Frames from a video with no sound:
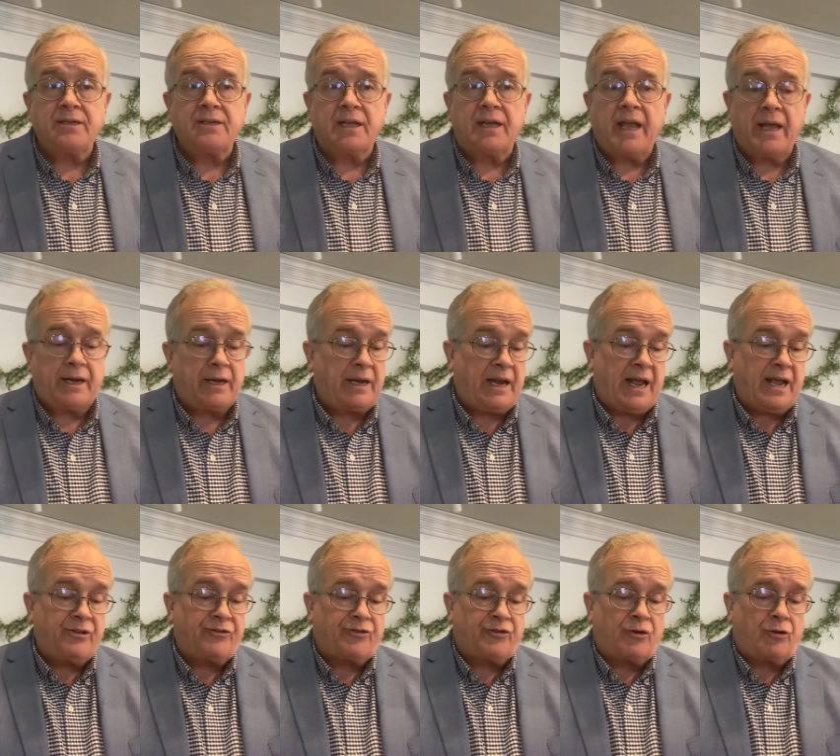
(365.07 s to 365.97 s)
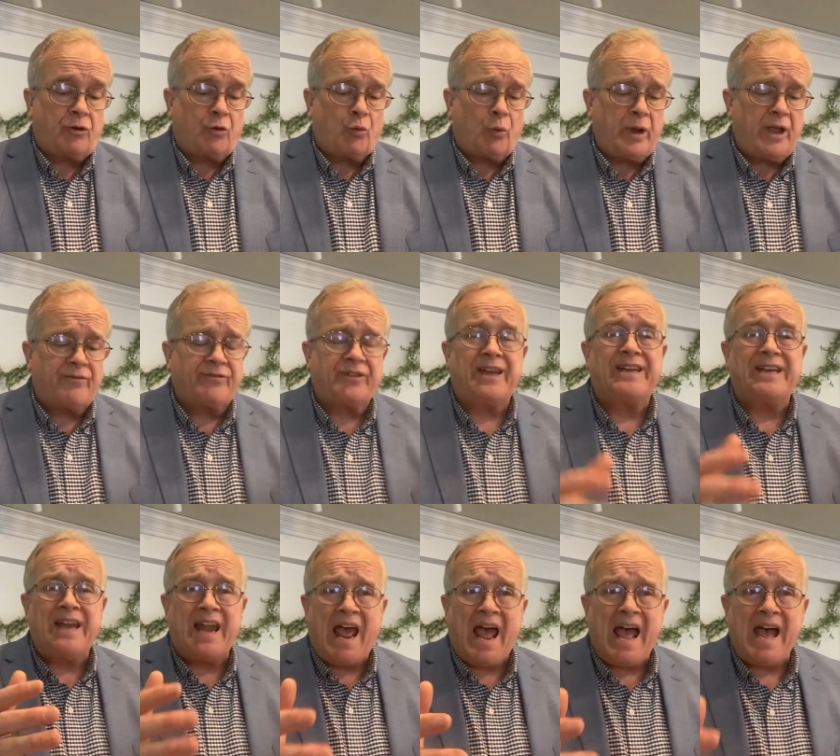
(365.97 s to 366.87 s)
to get an answer or we have to
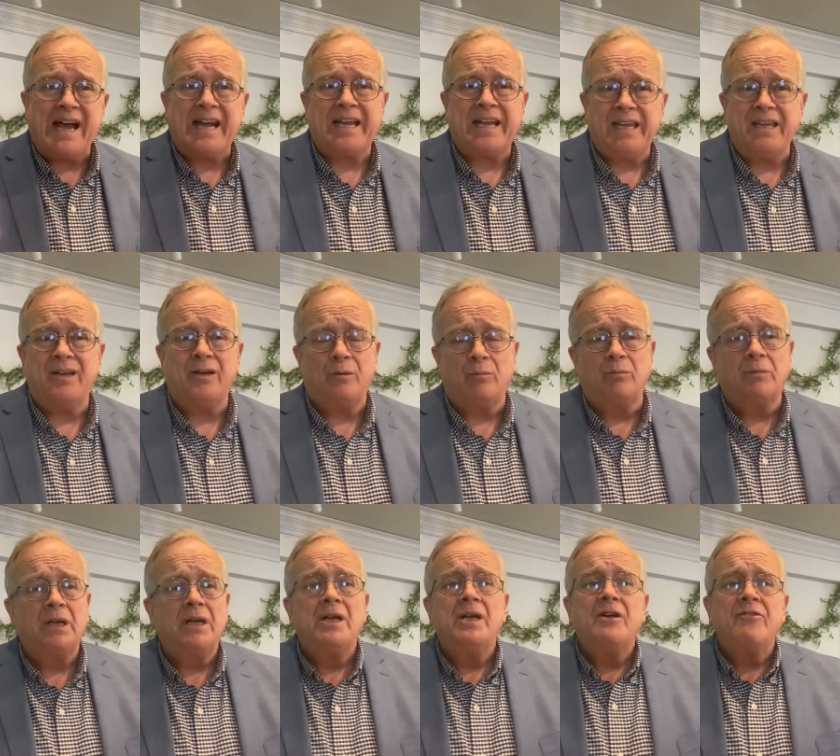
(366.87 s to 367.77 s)
nag him